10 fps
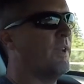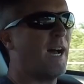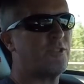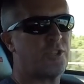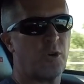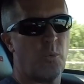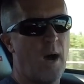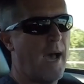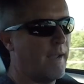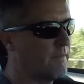Not sure
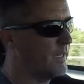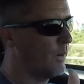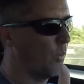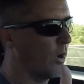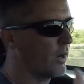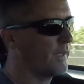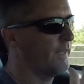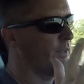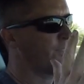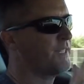why. It'll work and
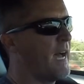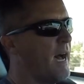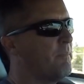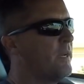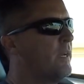it'll stop.